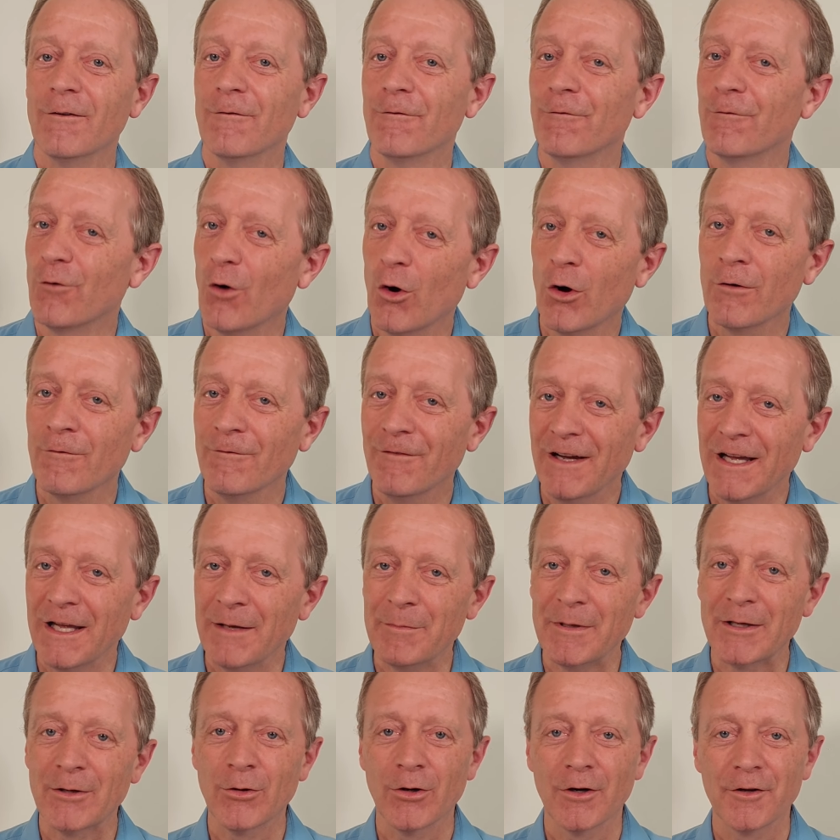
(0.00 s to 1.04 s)
Wrong way,
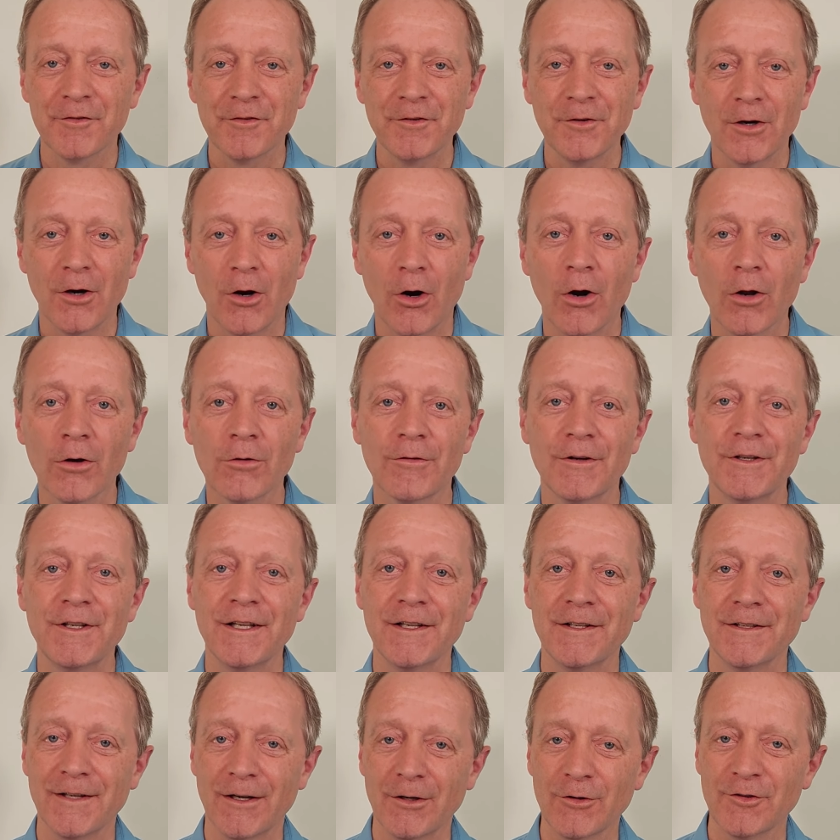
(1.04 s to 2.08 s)
because you're already
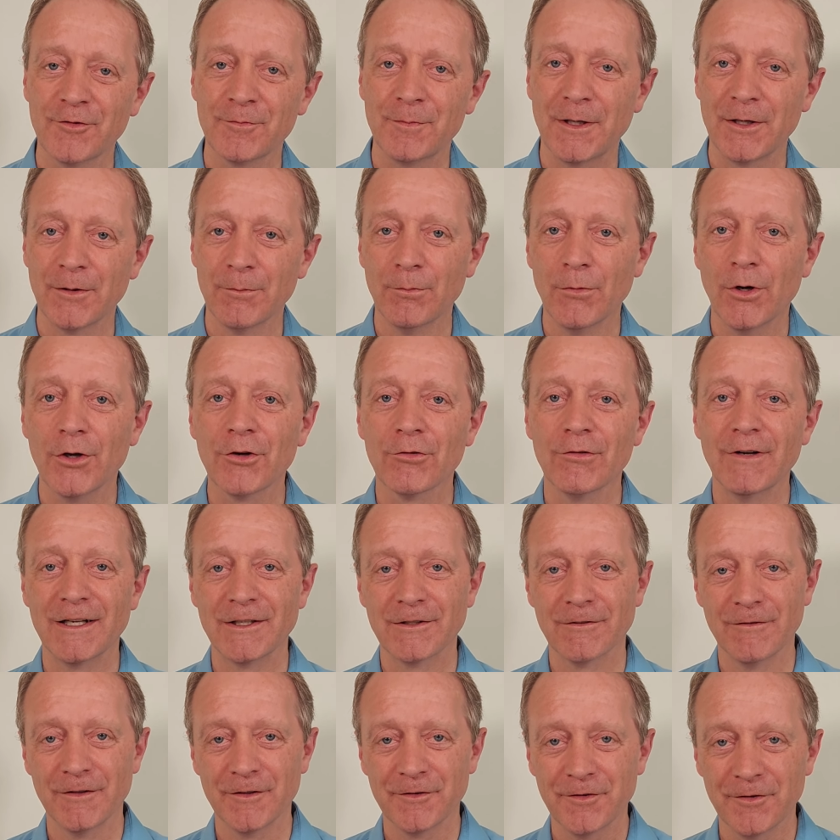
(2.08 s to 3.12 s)
announced by the
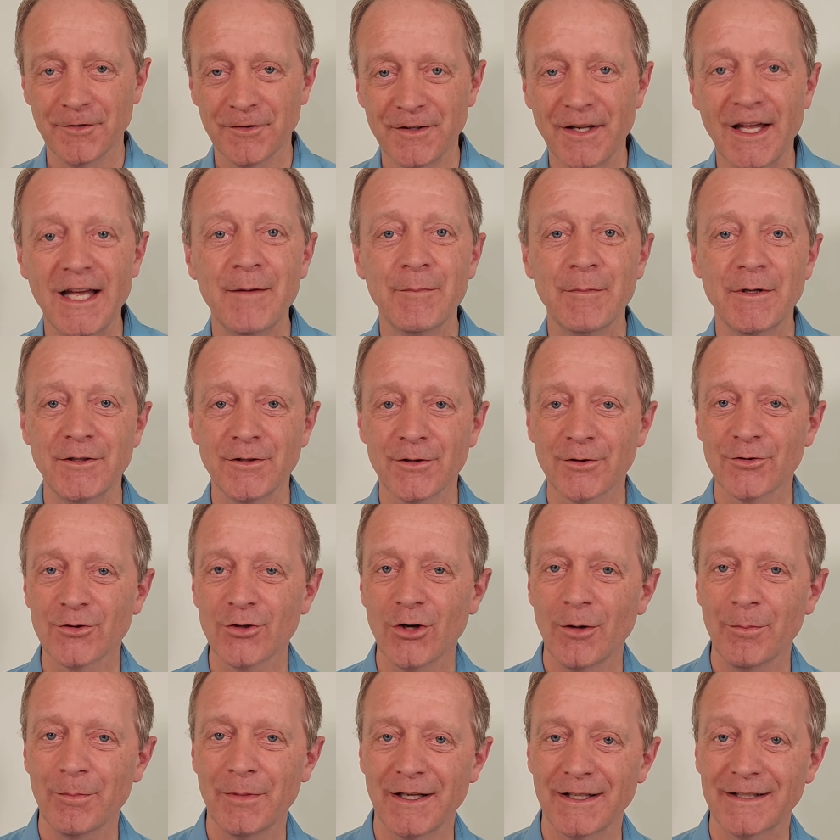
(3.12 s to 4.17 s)
moderator with your name and your
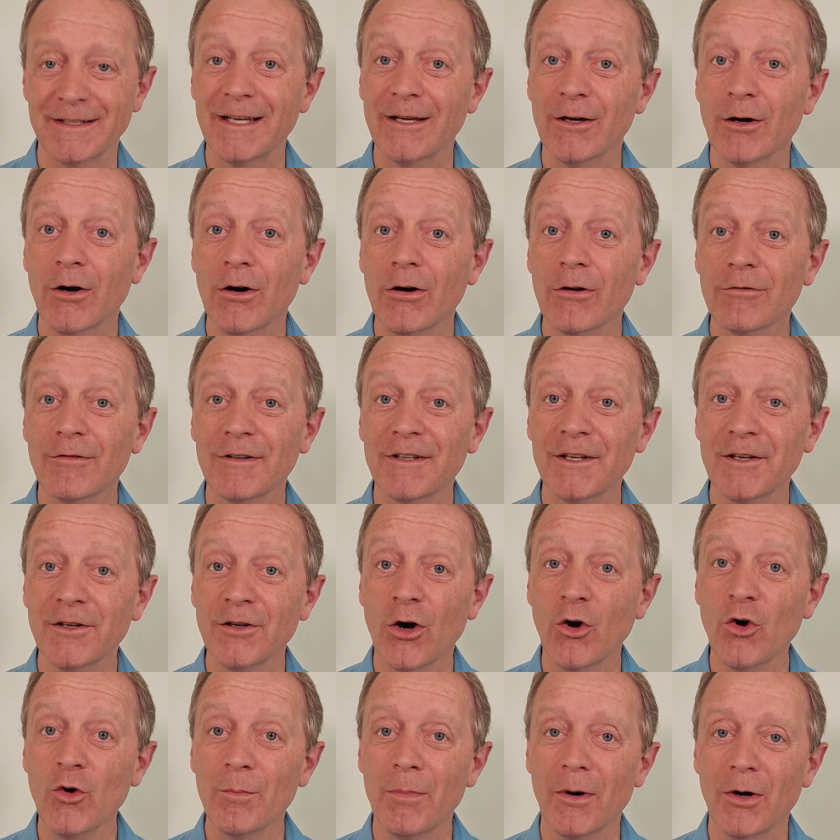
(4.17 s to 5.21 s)
topic. They already
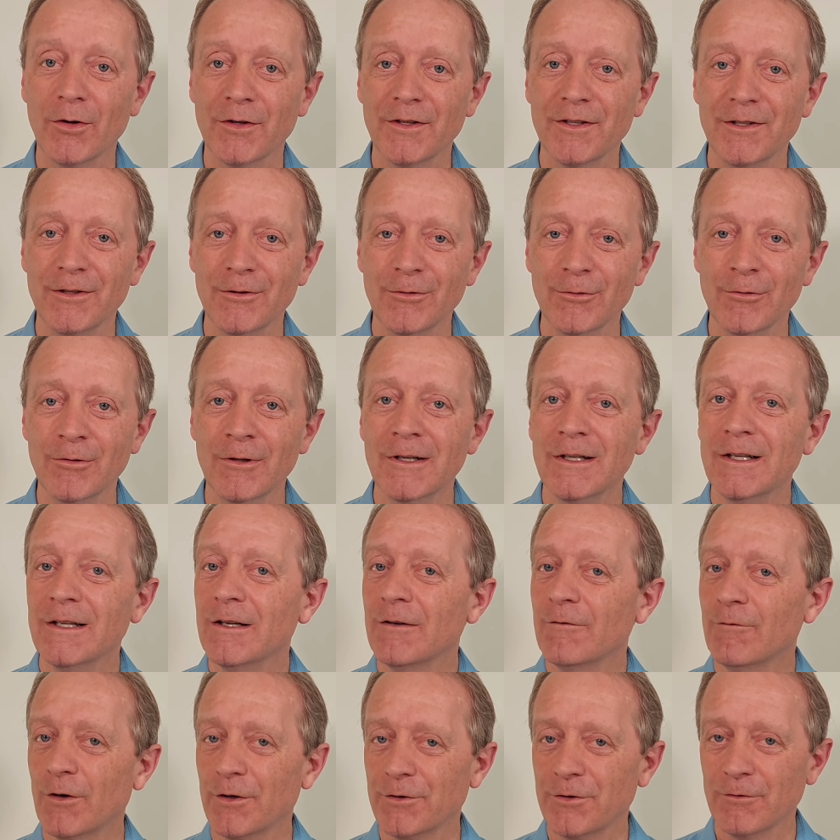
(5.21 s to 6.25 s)
know about you,
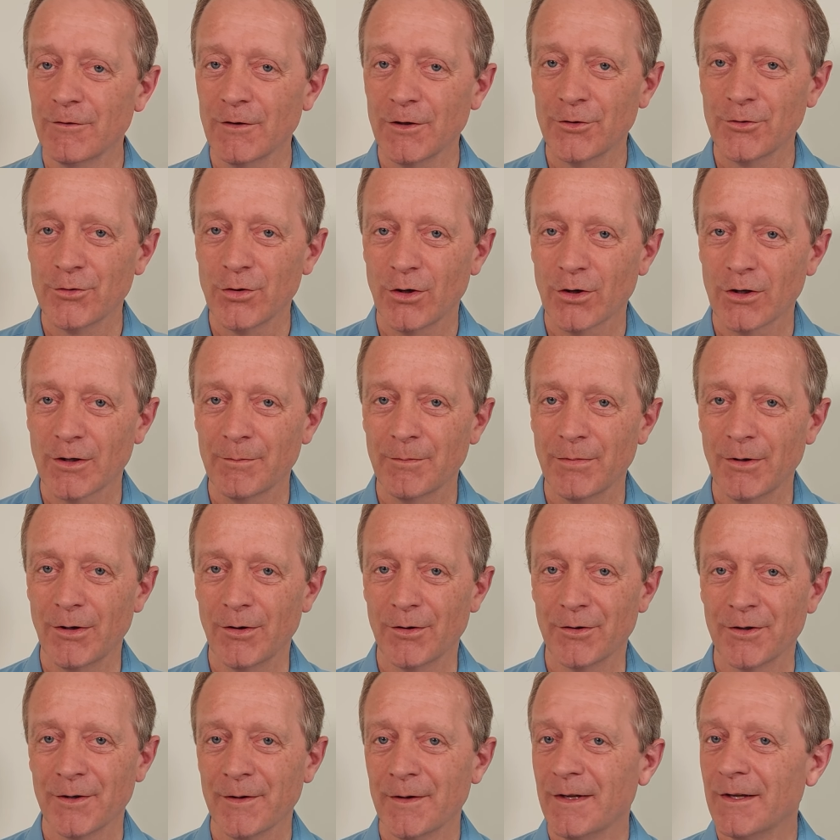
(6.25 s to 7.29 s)
what you will talk
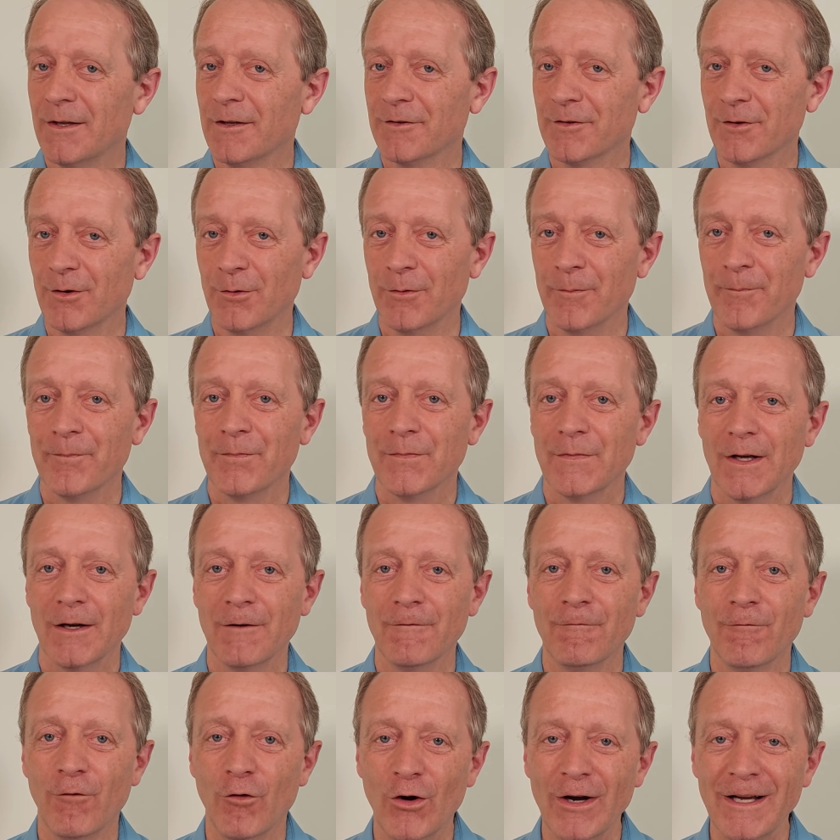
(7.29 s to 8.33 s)
about. So
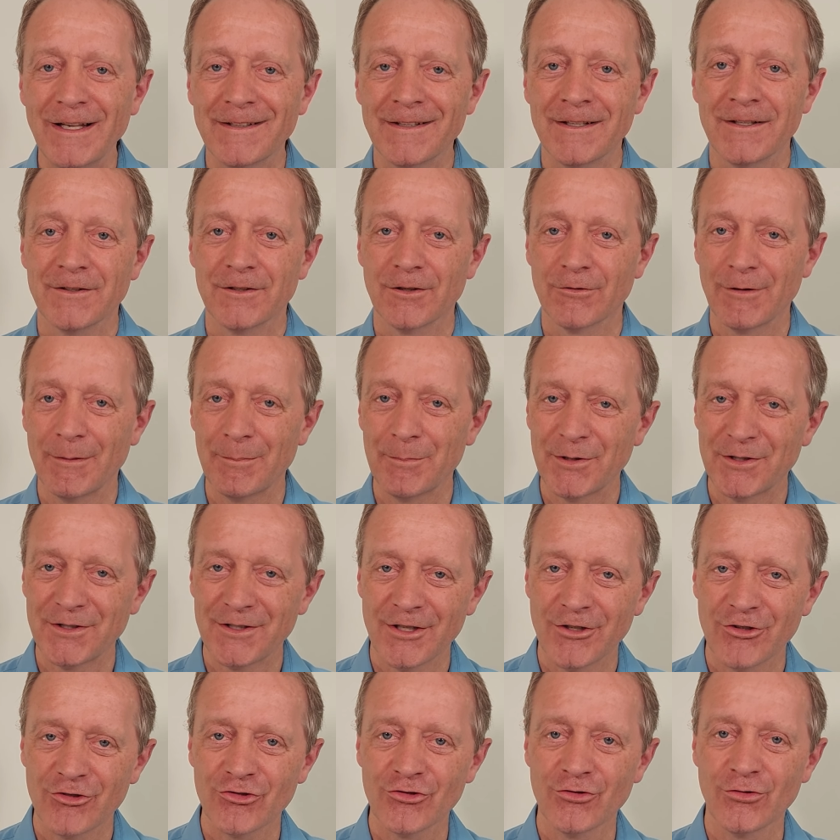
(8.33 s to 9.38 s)
avoid the
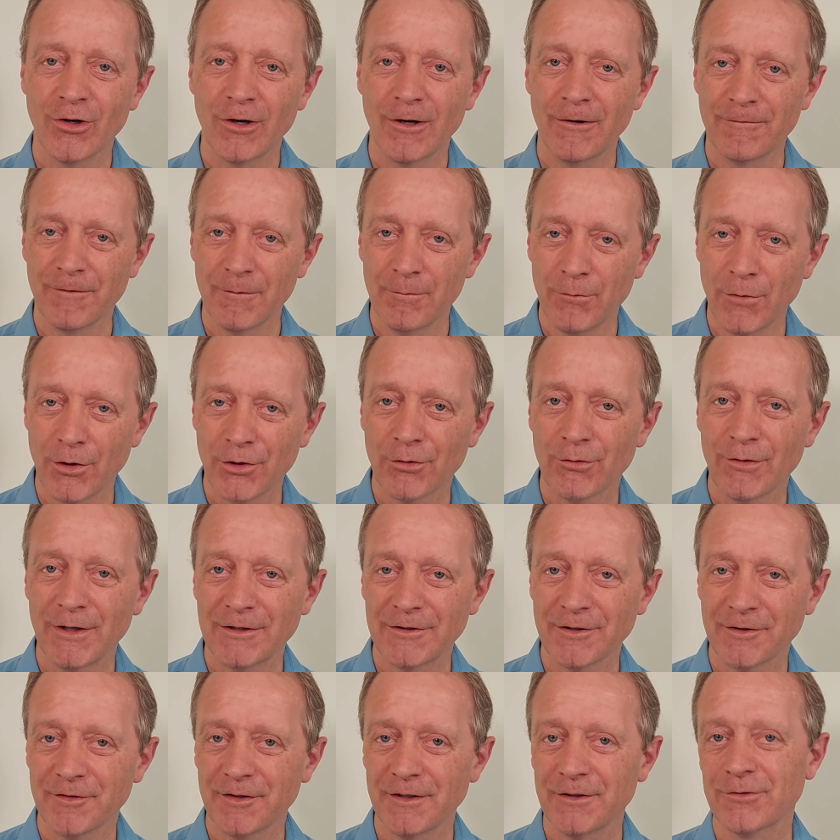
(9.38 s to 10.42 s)
repetition of a
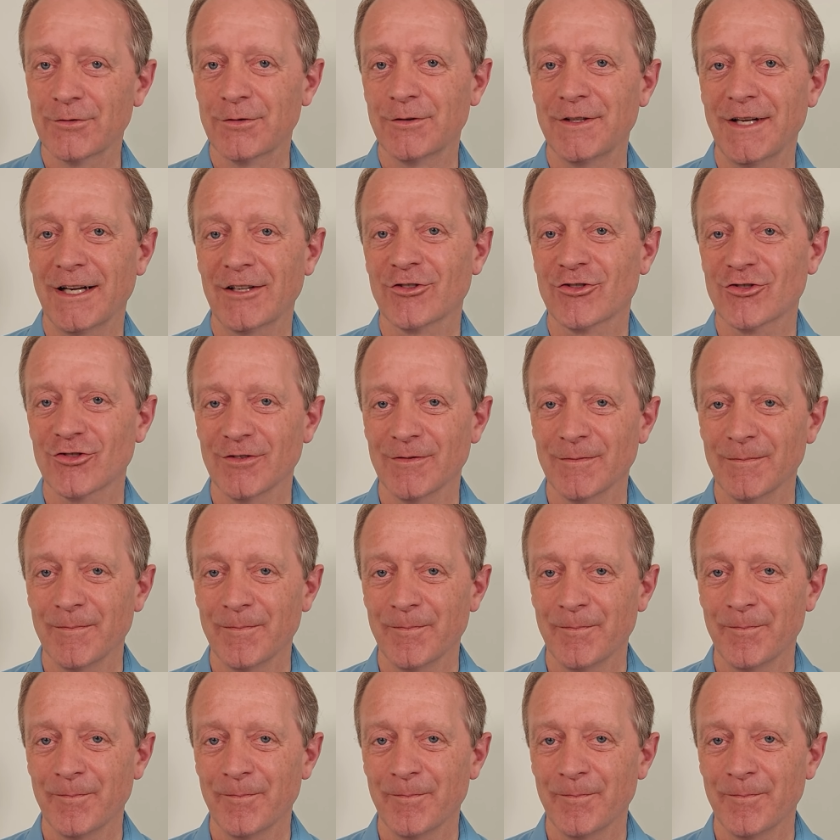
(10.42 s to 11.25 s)
moderator's introduction.